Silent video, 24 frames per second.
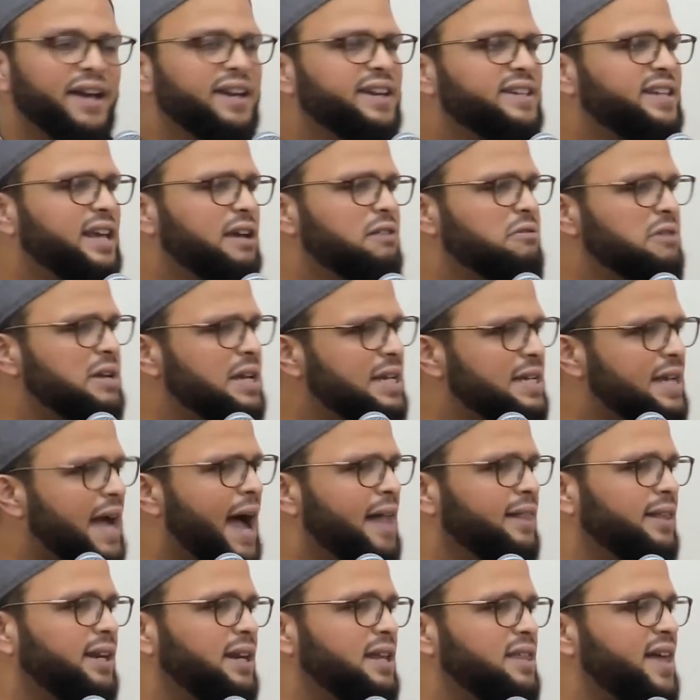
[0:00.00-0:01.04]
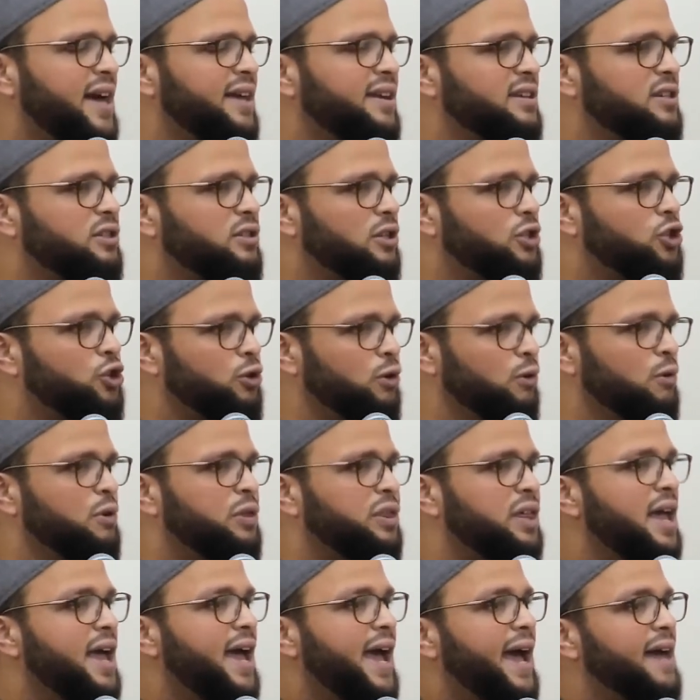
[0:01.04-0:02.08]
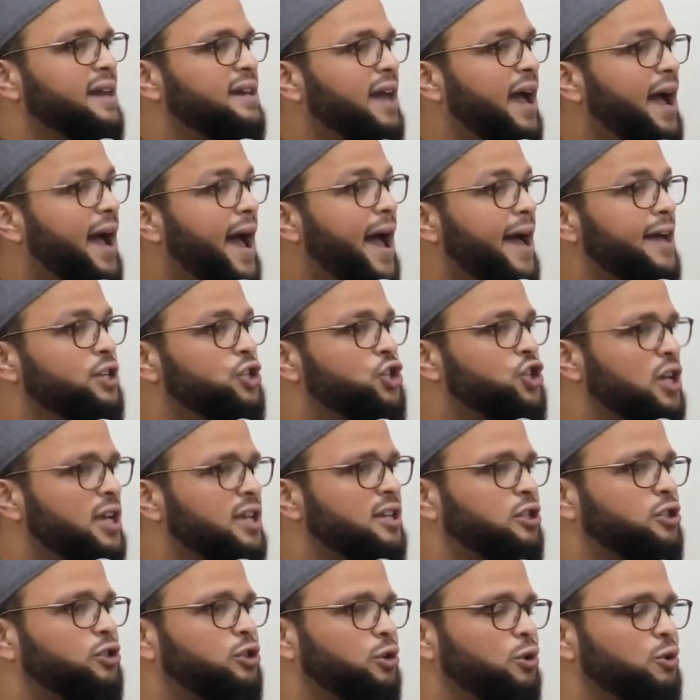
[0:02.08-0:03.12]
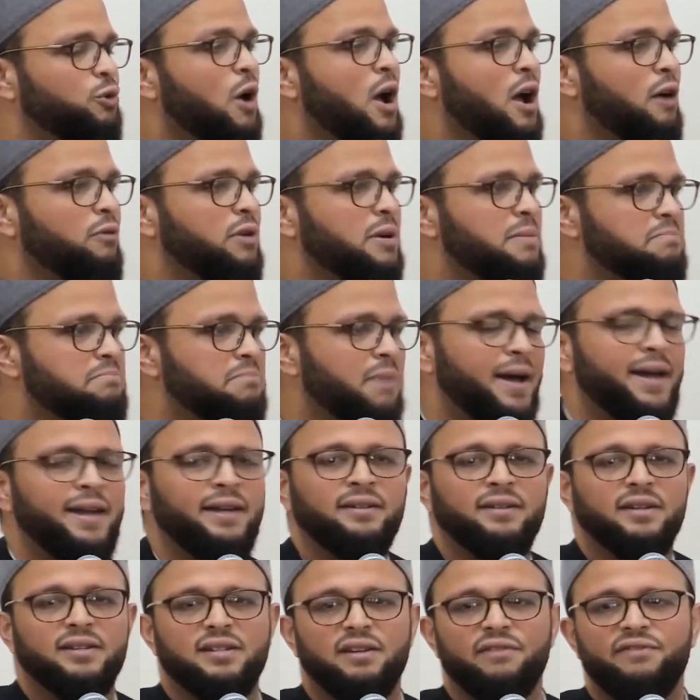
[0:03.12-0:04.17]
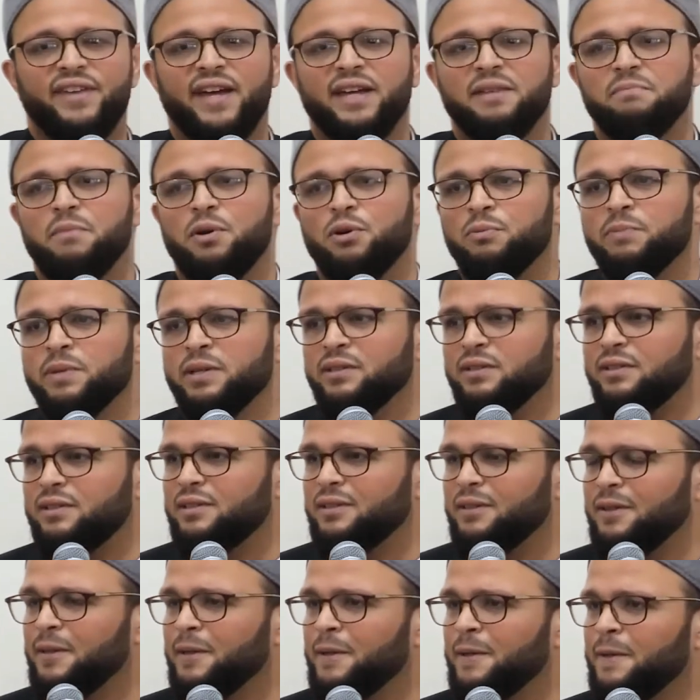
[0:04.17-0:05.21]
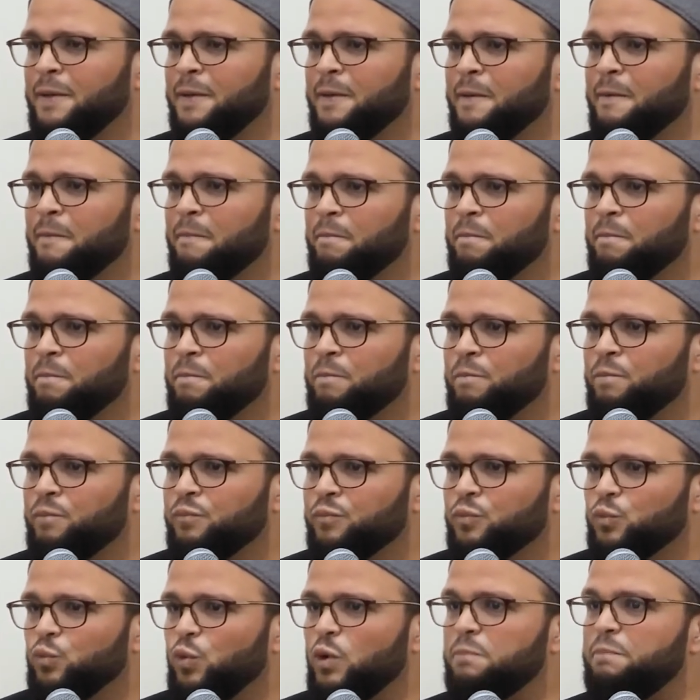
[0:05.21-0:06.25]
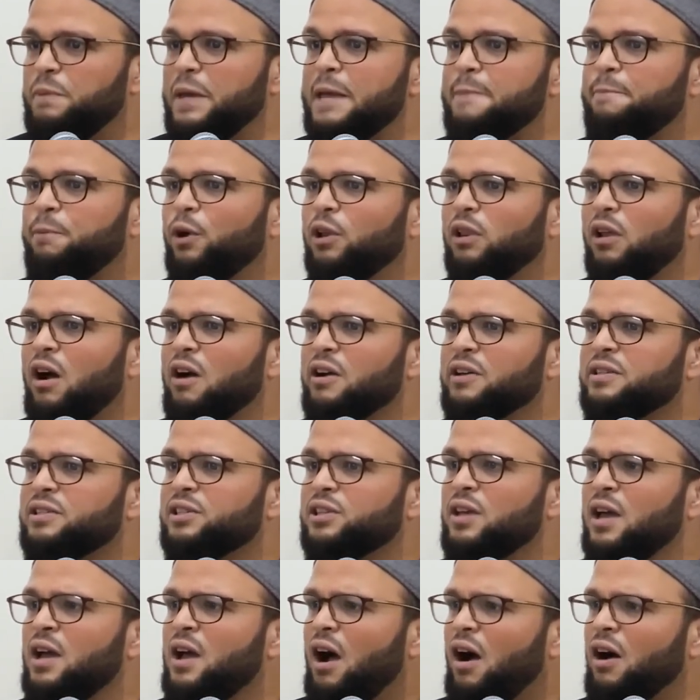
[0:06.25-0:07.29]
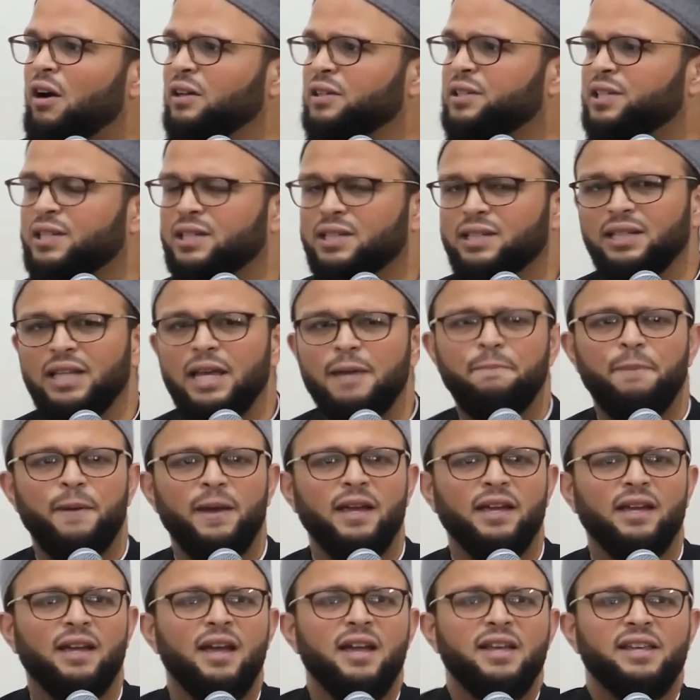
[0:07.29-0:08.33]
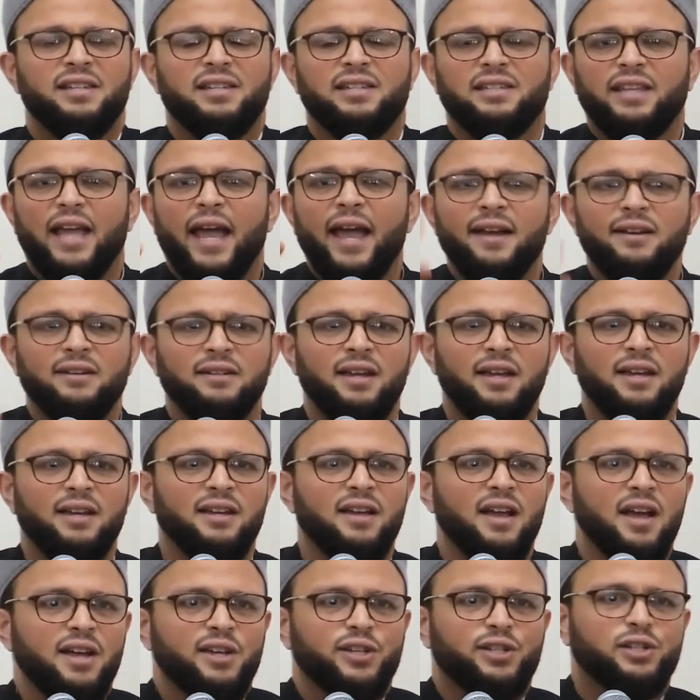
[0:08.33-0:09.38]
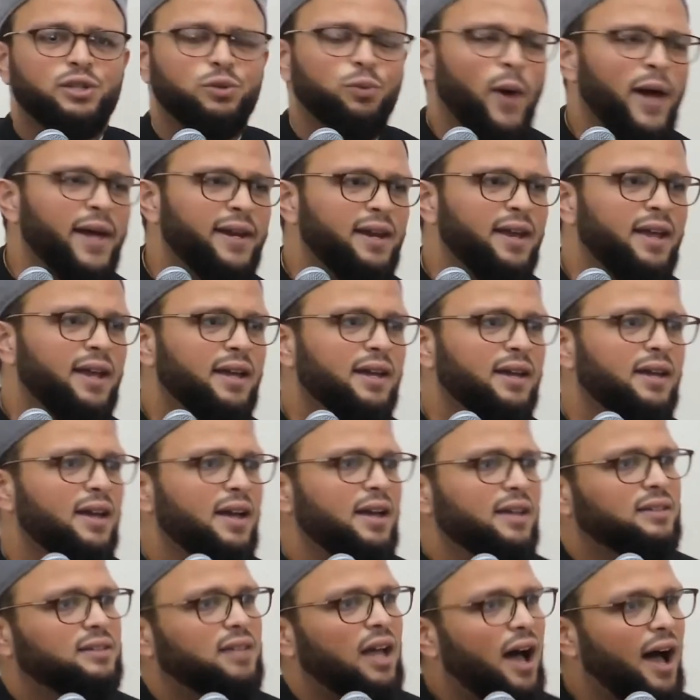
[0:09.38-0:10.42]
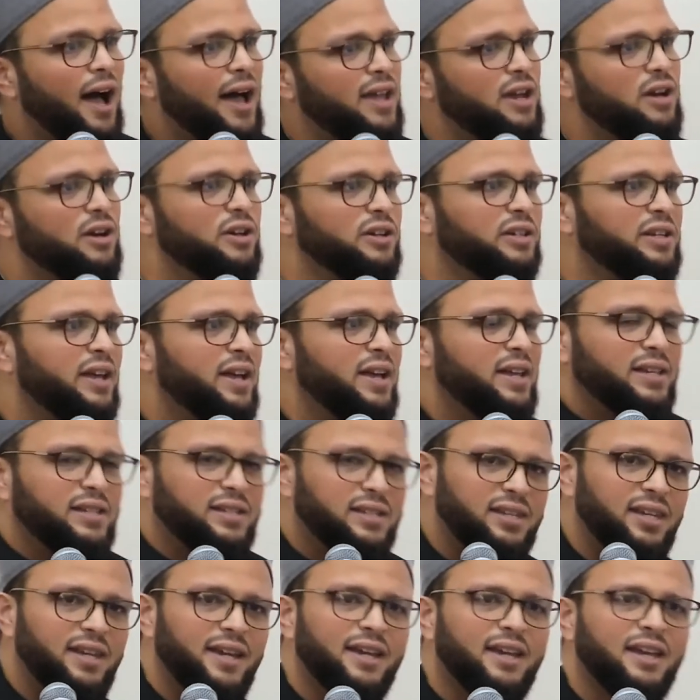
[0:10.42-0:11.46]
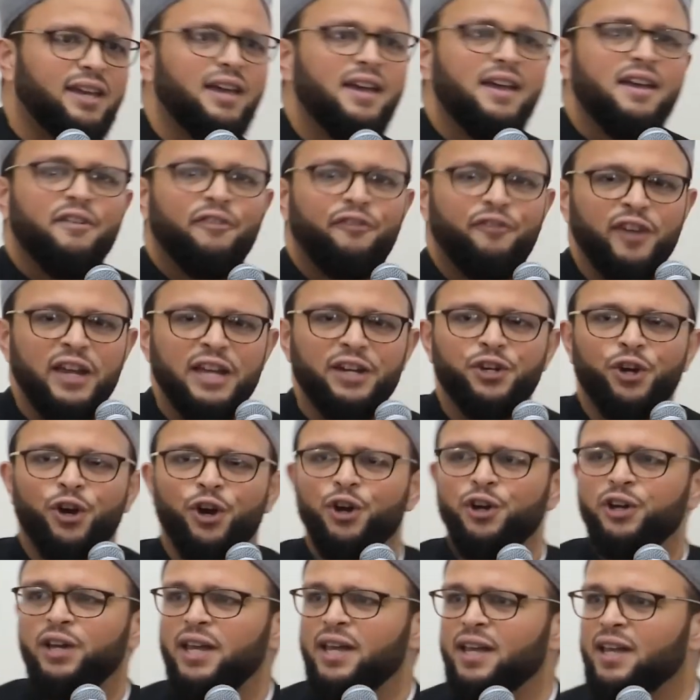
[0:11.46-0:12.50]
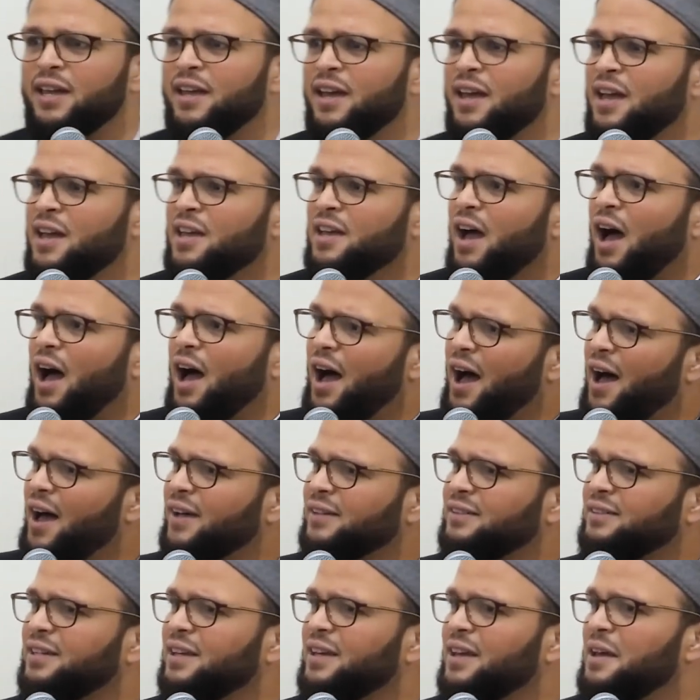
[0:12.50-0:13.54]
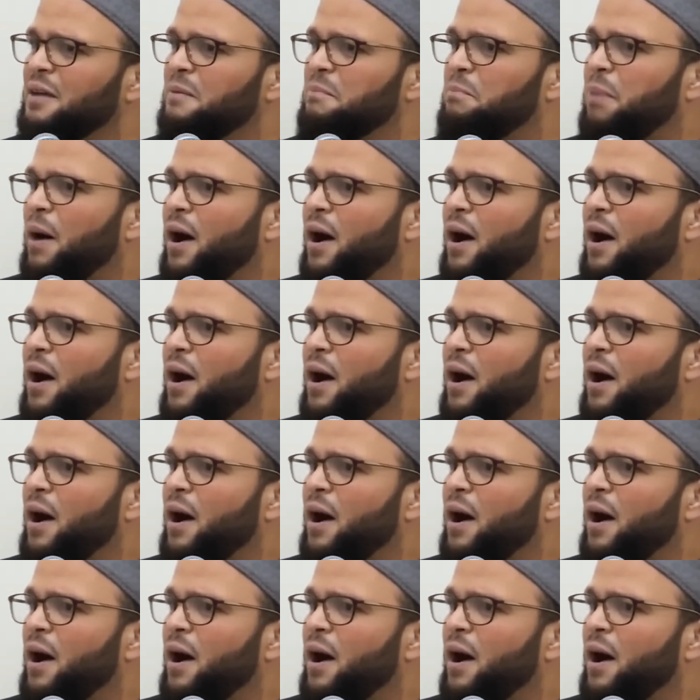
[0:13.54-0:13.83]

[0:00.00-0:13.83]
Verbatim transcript: That is a reality, that is the truth, and Hajj is to remind us of that moment. When people are, are sleeping, standing, sweating, tired, sick, feet hurting, hot,